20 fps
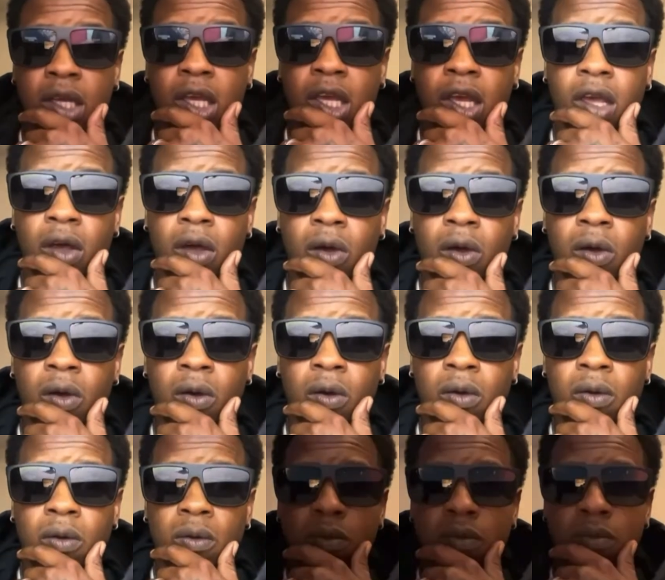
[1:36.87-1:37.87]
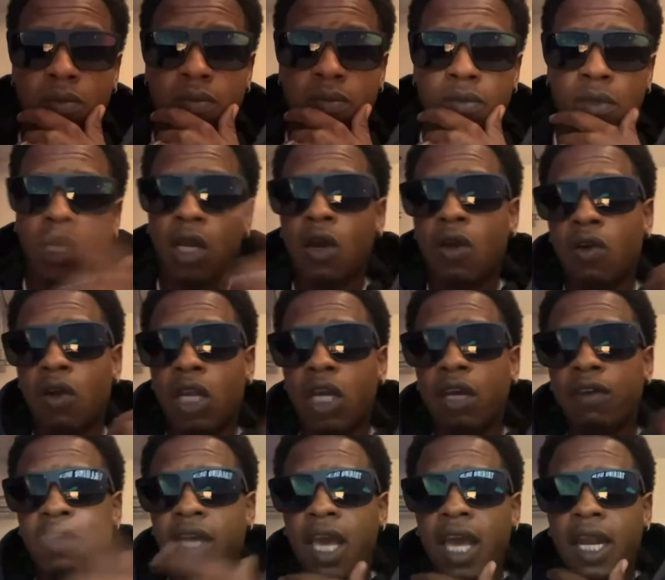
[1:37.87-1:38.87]
And um, Long
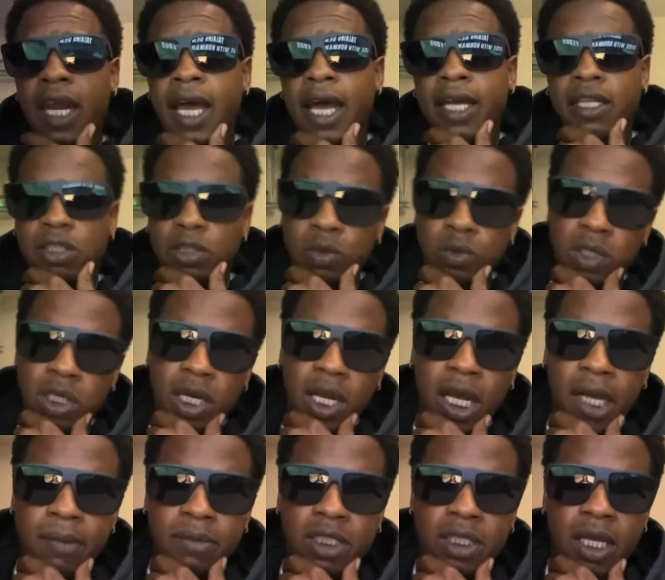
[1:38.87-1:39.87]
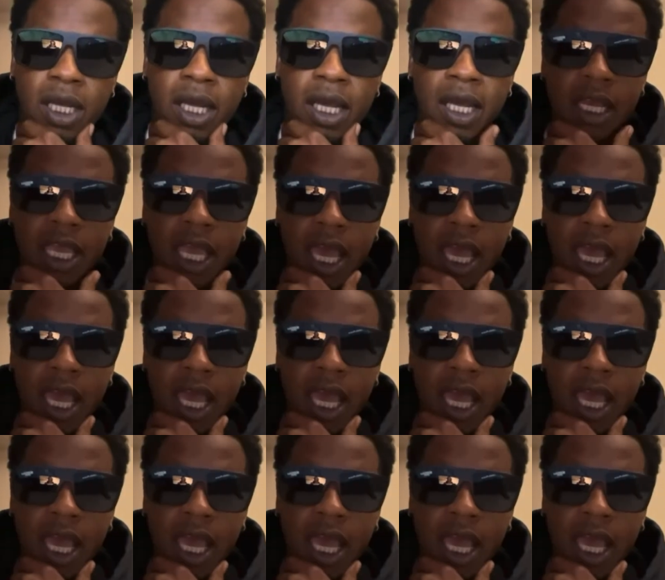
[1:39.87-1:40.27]
Live Cat Eye too, you know what I'm saying?